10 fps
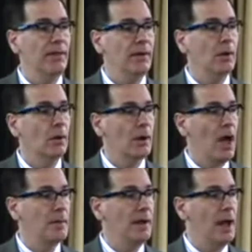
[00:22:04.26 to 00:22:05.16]
and there are
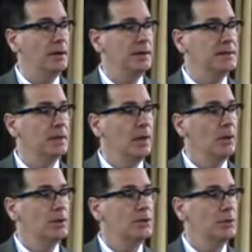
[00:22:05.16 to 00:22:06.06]
commonalities
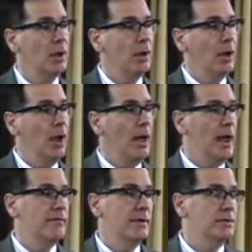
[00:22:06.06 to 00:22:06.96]
to
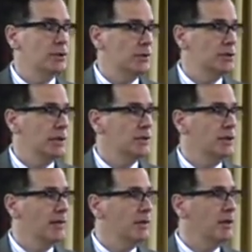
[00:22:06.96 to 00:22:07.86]
every
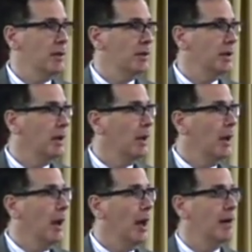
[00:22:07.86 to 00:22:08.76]
jurisdiction, every community,
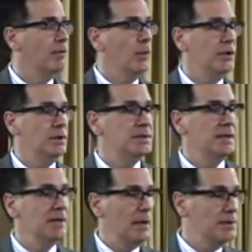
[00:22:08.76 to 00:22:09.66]
when you
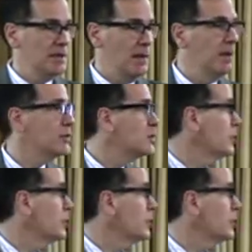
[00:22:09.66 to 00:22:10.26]
see those same issues